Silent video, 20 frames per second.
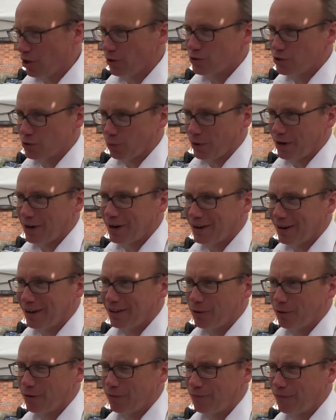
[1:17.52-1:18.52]
chose a winner, and
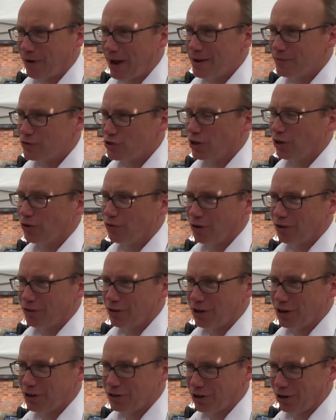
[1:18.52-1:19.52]
there were 5 children
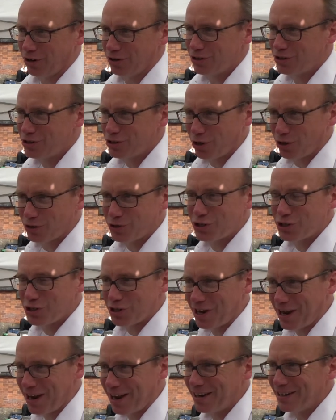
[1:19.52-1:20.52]
that had done tortoise
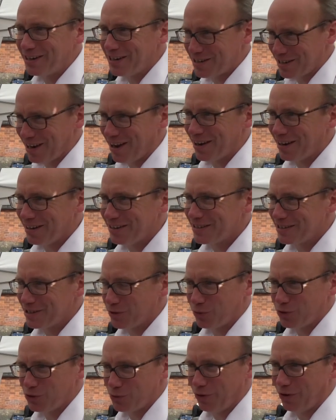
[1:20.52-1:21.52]
and hare designs,
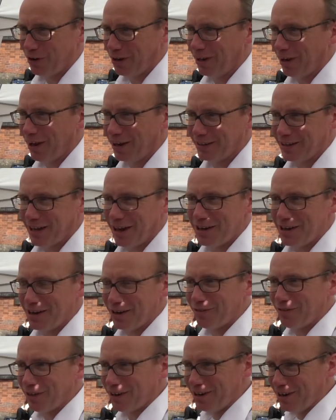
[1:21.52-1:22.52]
which we really liked the
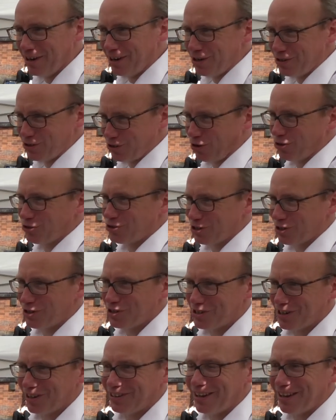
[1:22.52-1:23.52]
idea of the
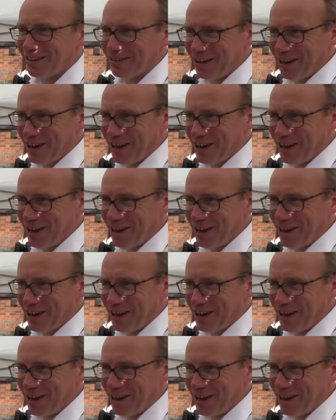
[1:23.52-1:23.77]
tortoise and then